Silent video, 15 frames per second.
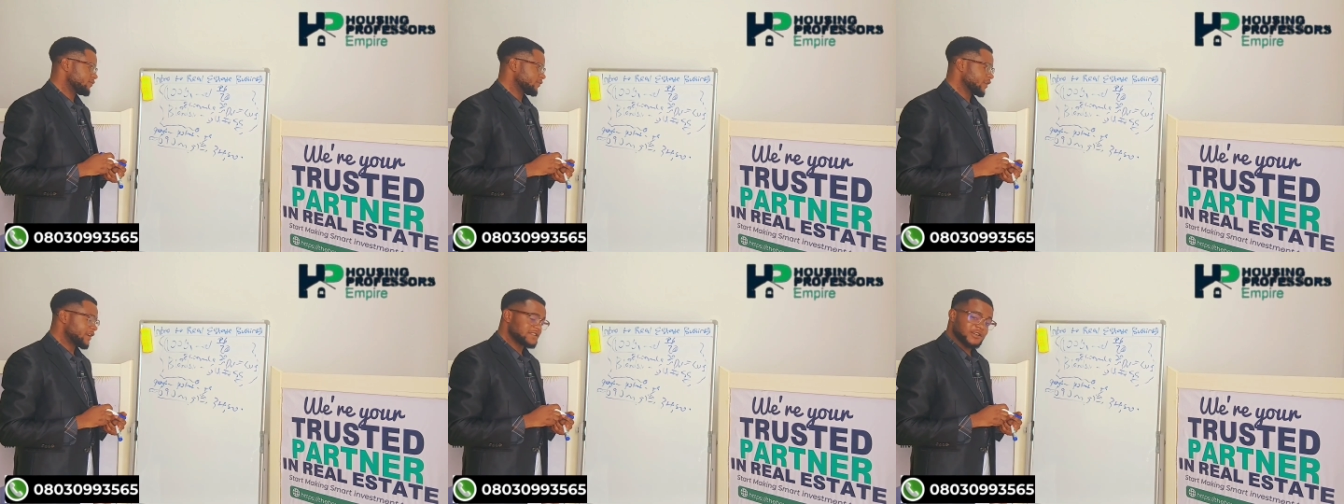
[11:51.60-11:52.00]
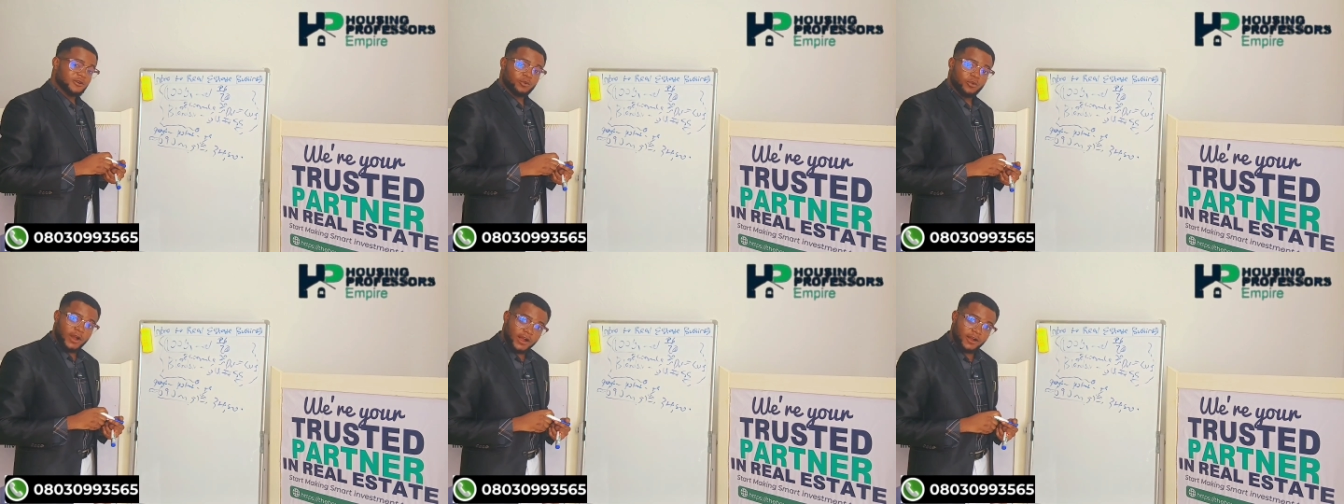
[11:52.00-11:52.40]
I said,
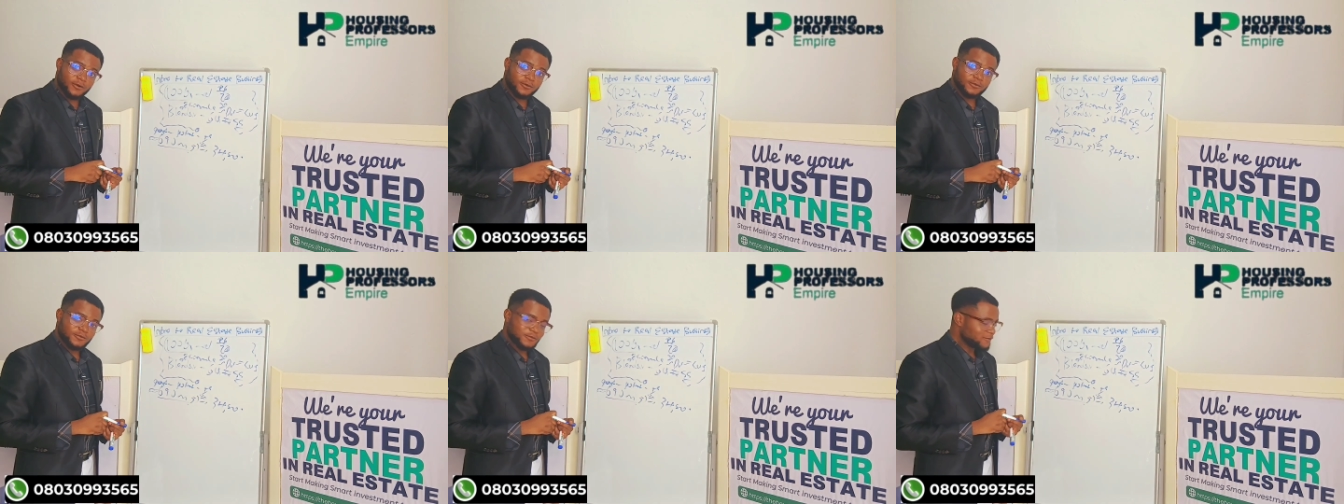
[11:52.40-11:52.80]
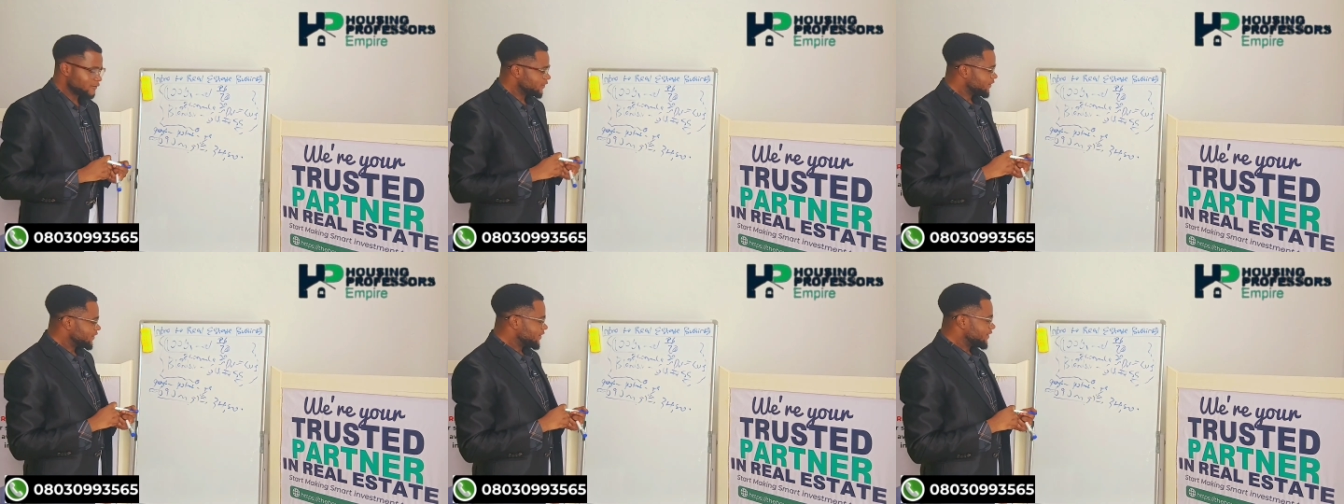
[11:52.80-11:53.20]
wow,
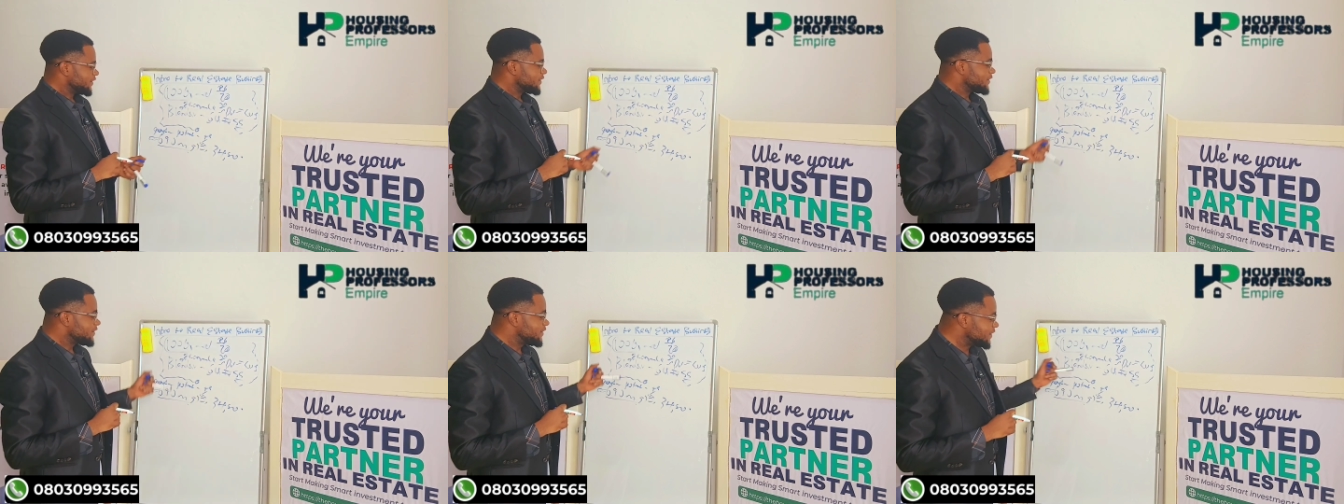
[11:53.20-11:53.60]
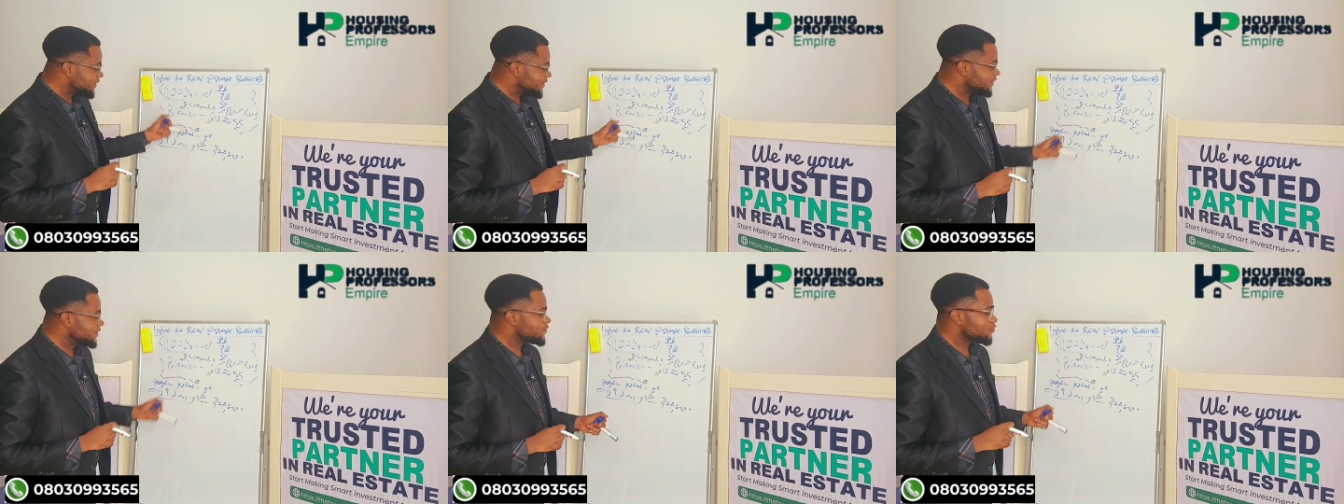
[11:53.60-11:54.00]

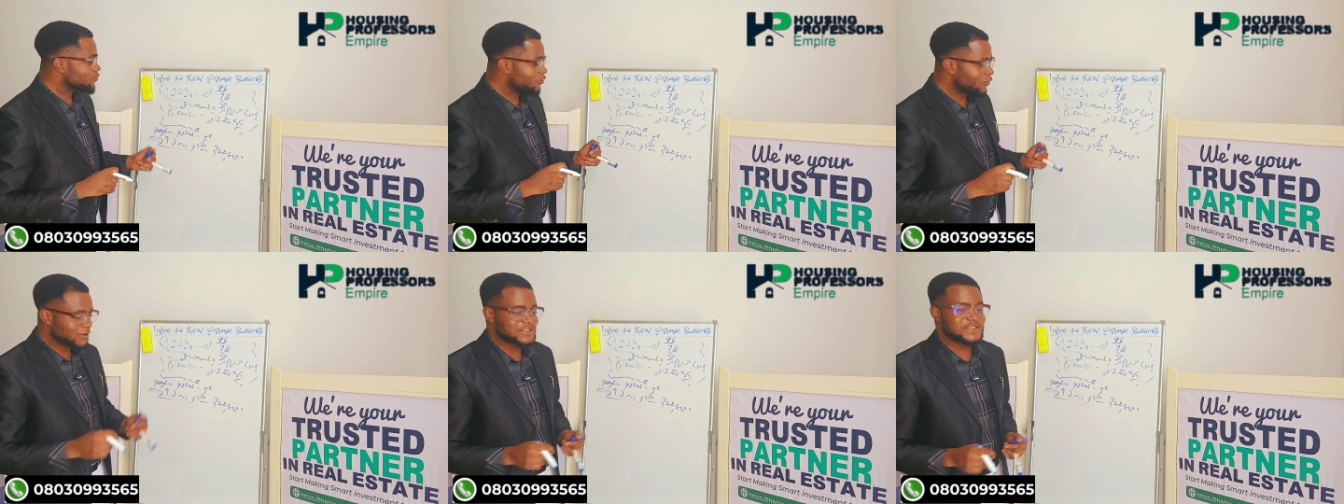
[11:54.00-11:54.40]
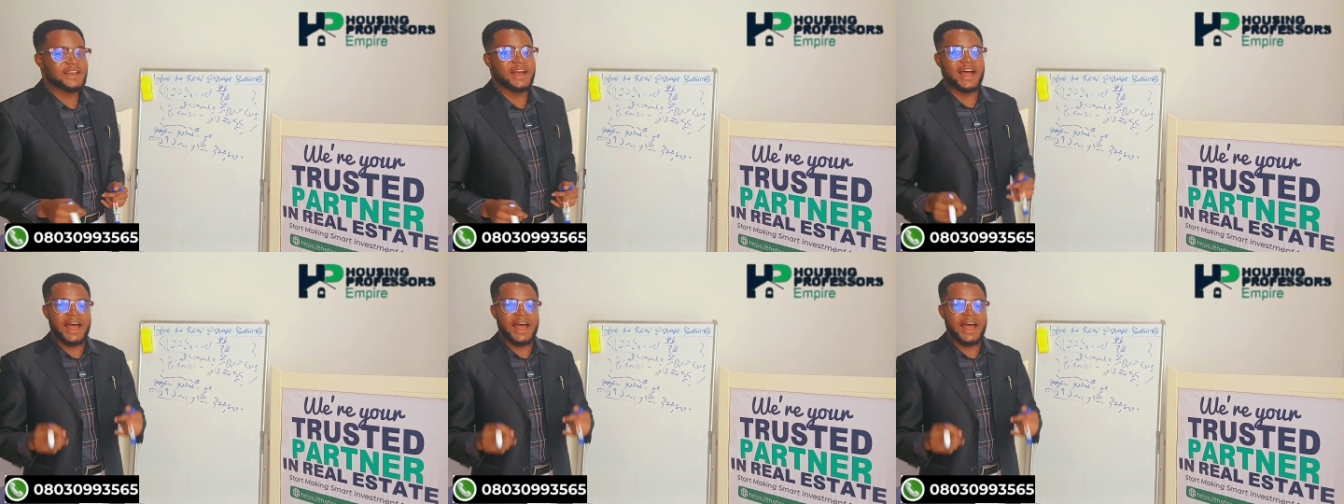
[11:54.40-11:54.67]
this is what